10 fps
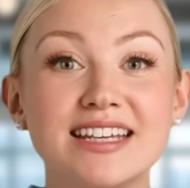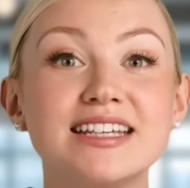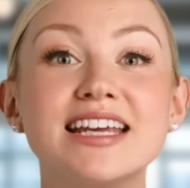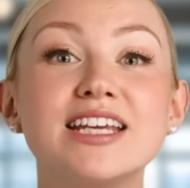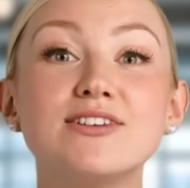
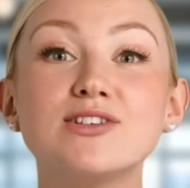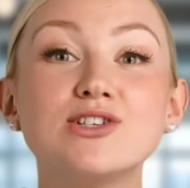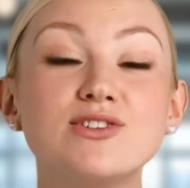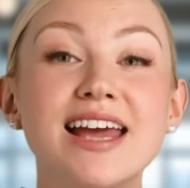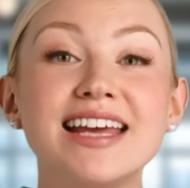Think of
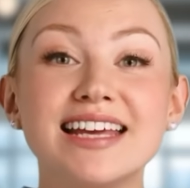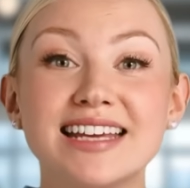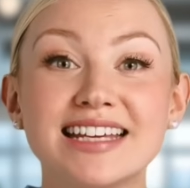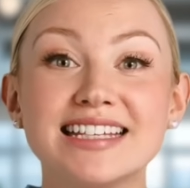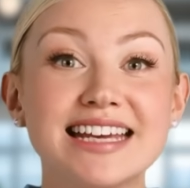
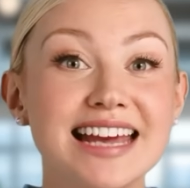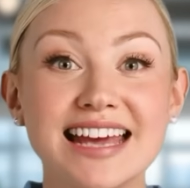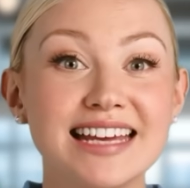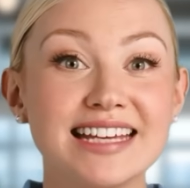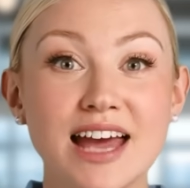training as
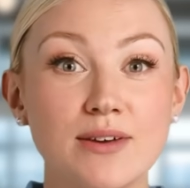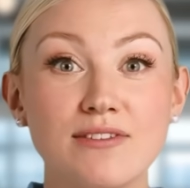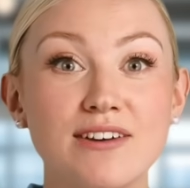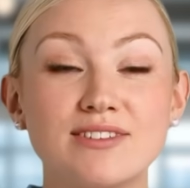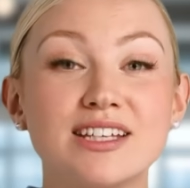laying down the
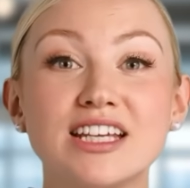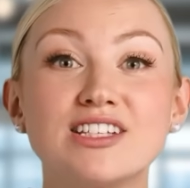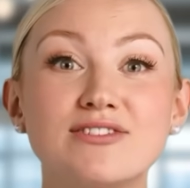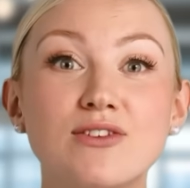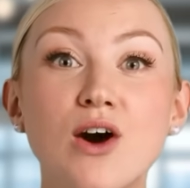
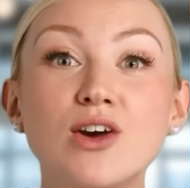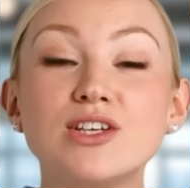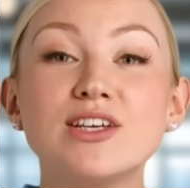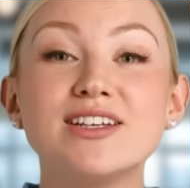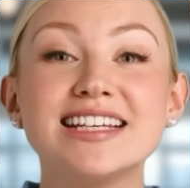foundation for
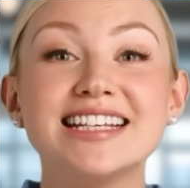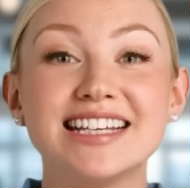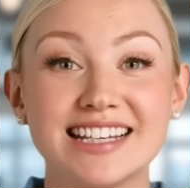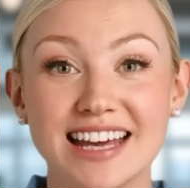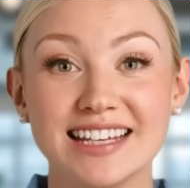ongoing
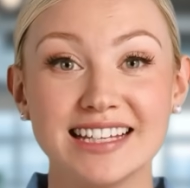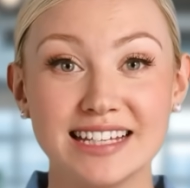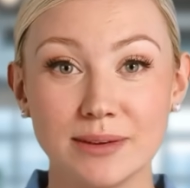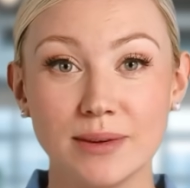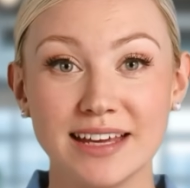success and
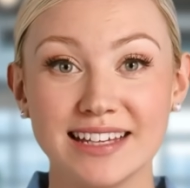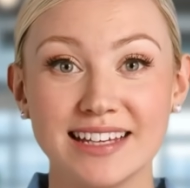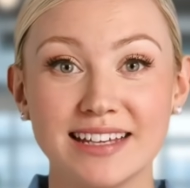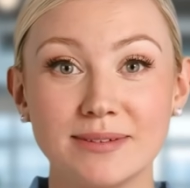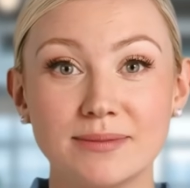stability.